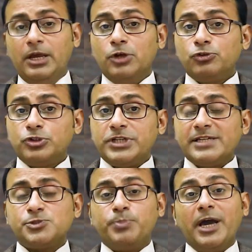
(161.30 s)
So
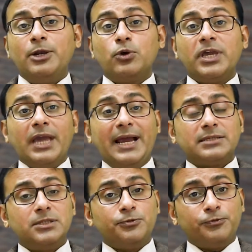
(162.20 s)
just by looking
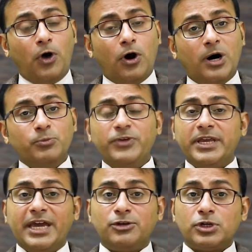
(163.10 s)
at the form, we
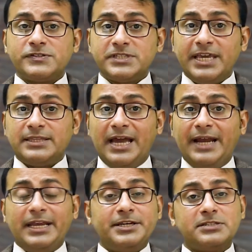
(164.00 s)
cannot say
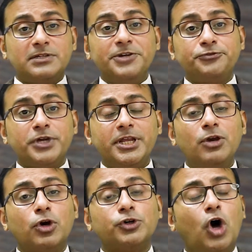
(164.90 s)
that it is literary
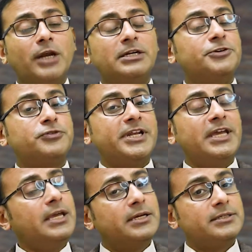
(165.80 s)
or
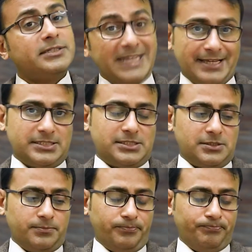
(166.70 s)
non-literary text.
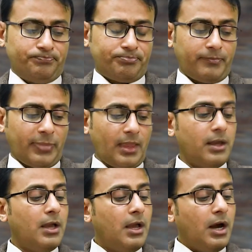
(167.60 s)

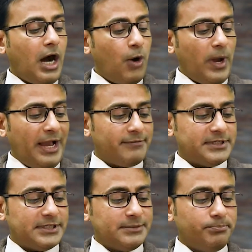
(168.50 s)

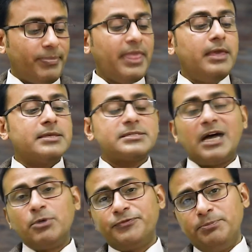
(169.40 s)
However,
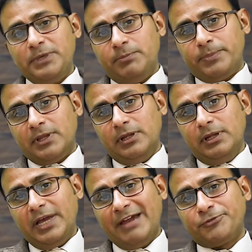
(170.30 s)
some of the
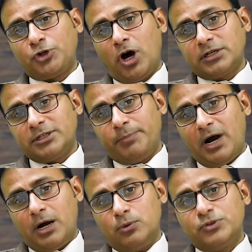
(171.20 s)
people have talked
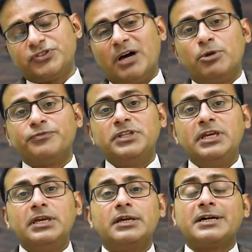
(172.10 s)
about some of
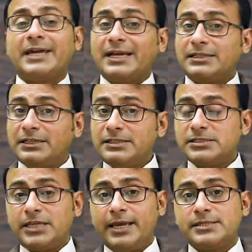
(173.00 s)
the
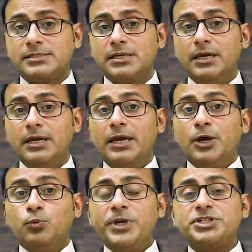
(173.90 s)
characteristics
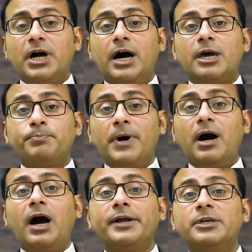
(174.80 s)
which are
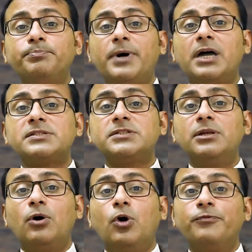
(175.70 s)
part and
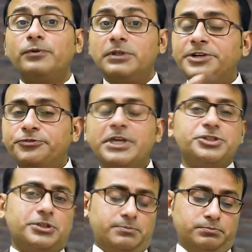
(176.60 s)
parcel of
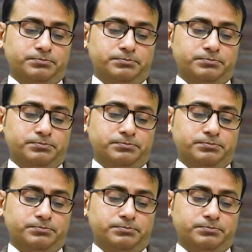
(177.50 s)
literature.